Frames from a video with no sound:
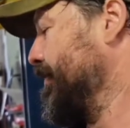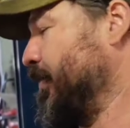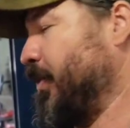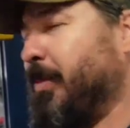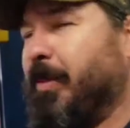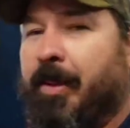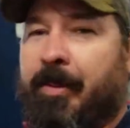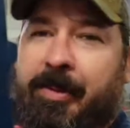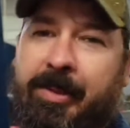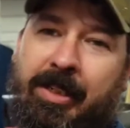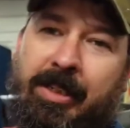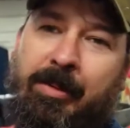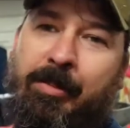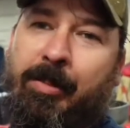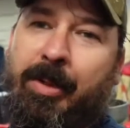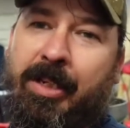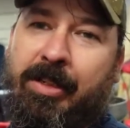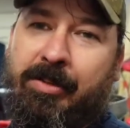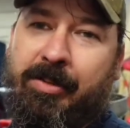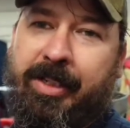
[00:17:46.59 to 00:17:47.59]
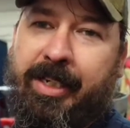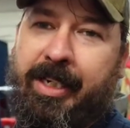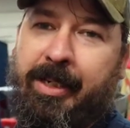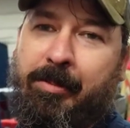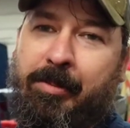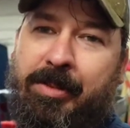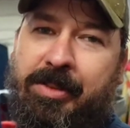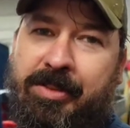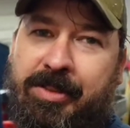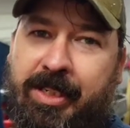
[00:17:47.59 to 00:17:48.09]
well, maybe not a bottle
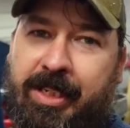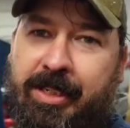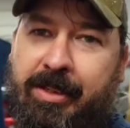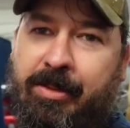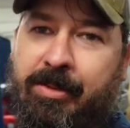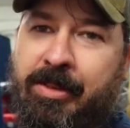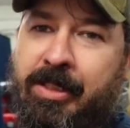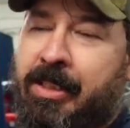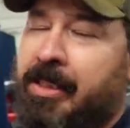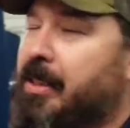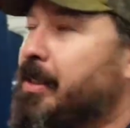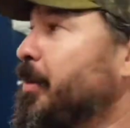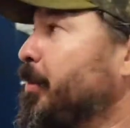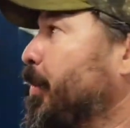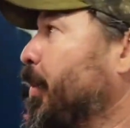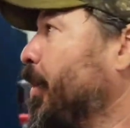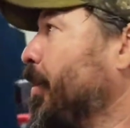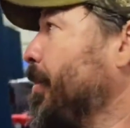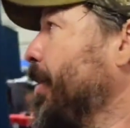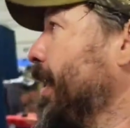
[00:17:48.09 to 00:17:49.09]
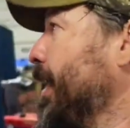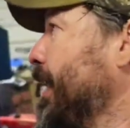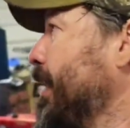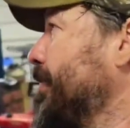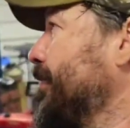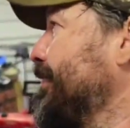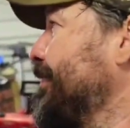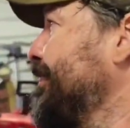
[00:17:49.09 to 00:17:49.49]
cap, but still, point being,